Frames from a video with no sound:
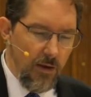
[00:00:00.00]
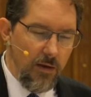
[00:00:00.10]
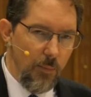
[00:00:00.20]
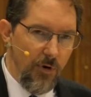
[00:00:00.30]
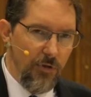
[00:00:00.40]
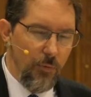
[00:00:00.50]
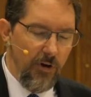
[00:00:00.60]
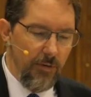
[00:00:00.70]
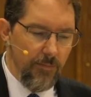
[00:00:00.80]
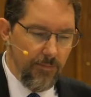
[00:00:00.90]
Number
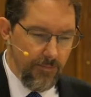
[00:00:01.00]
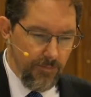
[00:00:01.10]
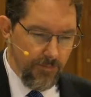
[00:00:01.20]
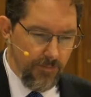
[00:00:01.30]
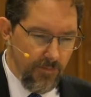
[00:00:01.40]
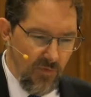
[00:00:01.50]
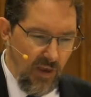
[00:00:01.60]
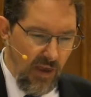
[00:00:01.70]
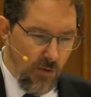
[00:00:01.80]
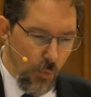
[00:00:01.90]
three,
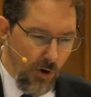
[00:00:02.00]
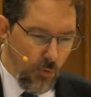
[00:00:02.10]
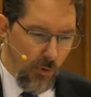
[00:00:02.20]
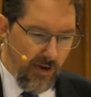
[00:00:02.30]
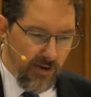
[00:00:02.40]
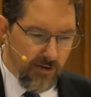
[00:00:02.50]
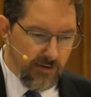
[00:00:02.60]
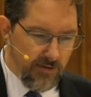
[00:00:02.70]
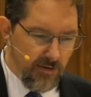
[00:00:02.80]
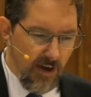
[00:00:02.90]
in what
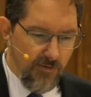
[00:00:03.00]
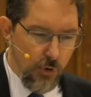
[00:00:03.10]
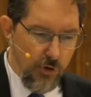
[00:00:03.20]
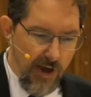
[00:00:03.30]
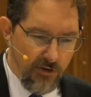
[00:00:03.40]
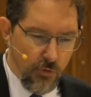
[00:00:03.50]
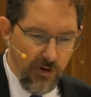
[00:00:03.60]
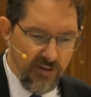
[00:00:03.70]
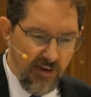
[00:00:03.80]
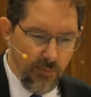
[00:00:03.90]
ways have you yet to
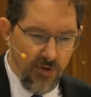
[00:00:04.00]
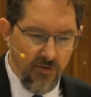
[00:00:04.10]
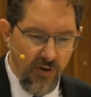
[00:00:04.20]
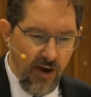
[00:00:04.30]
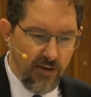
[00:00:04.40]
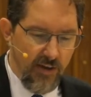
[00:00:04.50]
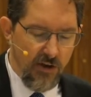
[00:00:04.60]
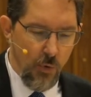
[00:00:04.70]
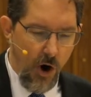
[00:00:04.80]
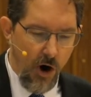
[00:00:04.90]
accept the fact that
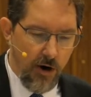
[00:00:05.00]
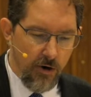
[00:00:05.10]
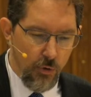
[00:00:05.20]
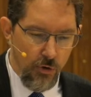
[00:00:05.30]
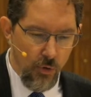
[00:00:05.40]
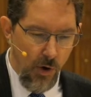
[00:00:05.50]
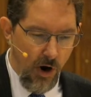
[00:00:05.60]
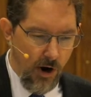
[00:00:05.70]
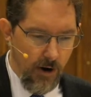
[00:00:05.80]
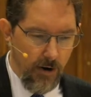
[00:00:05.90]
you are who you
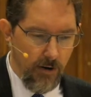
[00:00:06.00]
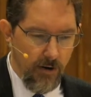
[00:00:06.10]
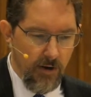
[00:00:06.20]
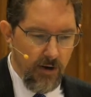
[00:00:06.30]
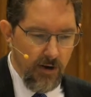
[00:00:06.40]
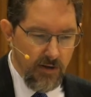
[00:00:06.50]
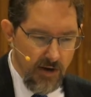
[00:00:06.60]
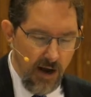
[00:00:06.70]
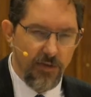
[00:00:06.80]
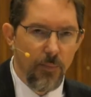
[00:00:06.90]
are,
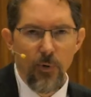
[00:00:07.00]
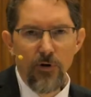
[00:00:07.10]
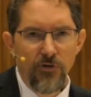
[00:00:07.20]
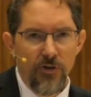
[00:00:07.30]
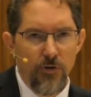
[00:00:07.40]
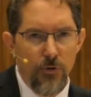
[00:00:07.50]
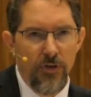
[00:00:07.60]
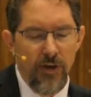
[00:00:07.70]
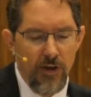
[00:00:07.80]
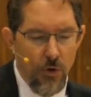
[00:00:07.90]
not the person you
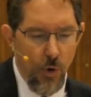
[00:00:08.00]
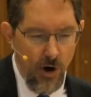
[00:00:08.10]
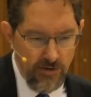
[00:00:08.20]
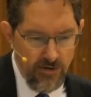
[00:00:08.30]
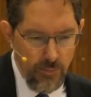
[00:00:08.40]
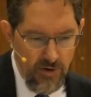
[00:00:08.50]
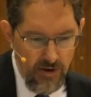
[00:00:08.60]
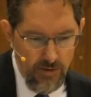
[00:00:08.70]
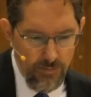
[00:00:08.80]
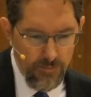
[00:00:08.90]
think you ought to
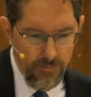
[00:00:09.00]
be?